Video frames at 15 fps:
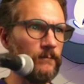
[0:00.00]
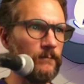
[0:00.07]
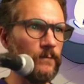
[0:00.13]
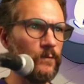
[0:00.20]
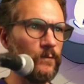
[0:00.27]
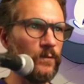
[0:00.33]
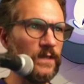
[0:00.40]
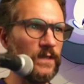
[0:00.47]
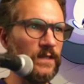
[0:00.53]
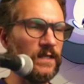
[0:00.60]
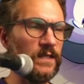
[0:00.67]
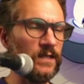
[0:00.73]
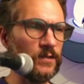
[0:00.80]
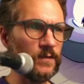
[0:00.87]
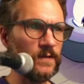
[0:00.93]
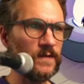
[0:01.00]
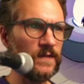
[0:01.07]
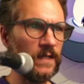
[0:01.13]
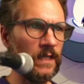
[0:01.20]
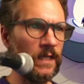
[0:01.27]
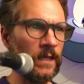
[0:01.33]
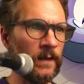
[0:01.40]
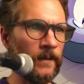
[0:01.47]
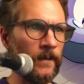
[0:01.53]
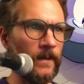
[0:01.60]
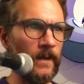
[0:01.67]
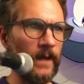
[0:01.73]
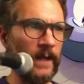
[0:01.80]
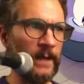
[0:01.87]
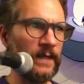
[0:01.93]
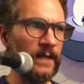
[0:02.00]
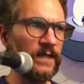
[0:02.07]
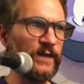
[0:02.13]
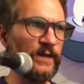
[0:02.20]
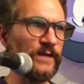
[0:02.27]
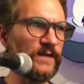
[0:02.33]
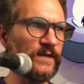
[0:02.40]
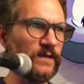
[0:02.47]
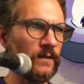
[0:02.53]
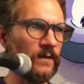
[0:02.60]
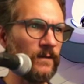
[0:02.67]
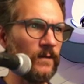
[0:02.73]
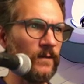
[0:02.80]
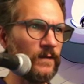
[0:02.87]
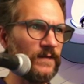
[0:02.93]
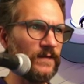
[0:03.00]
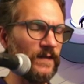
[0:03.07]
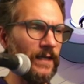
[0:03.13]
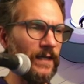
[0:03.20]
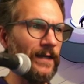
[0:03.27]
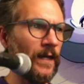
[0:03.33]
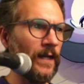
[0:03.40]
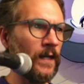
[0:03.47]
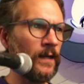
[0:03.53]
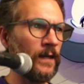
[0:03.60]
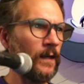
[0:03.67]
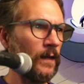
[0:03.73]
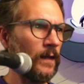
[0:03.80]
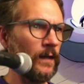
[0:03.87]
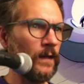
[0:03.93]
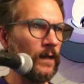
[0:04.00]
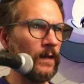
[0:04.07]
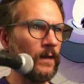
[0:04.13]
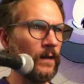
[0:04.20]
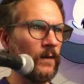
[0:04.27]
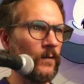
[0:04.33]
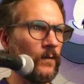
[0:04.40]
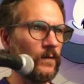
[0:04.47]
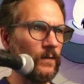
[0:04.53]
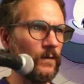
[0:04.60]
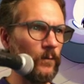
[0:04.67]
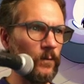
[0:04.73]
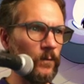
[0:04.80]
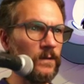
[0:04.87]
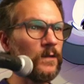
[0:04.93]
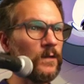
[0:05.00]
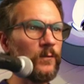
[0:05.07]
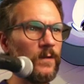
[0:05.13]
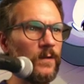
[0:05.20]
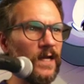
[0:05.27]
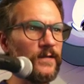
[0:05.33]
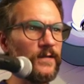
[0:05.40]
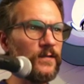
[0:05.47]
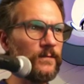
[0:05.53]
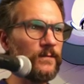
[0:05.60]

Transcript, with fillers: really interesting that he's saying you know, while you're